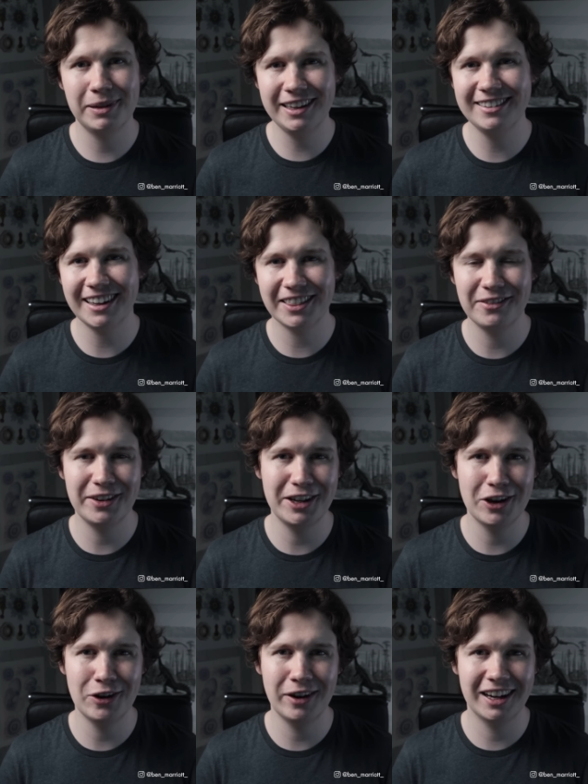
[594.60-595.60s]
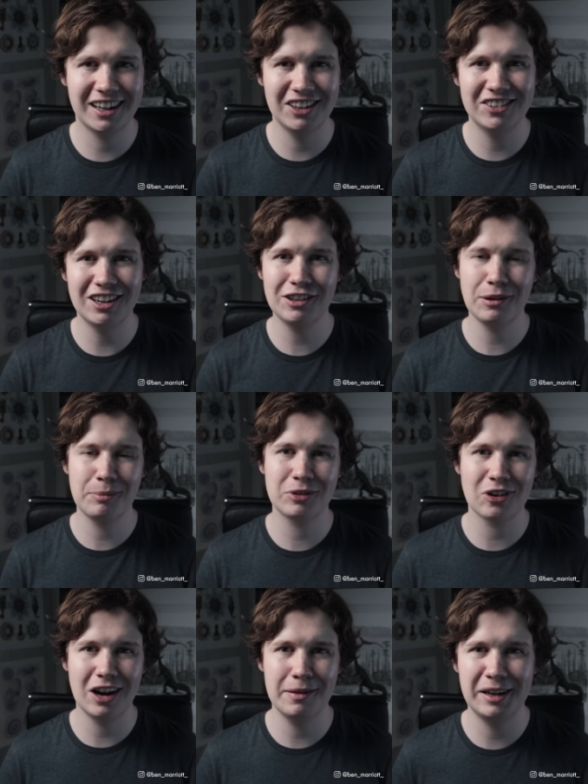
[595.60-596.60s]
Please like the video and consider
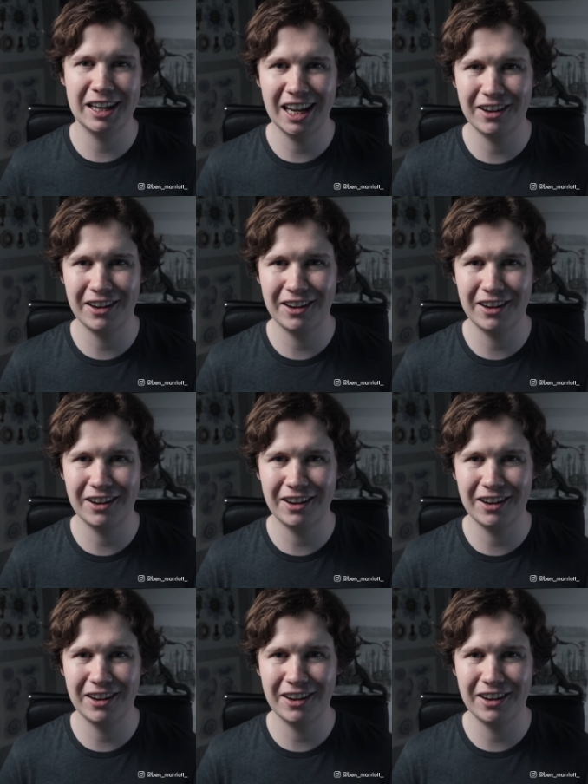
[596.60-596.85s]
subscribing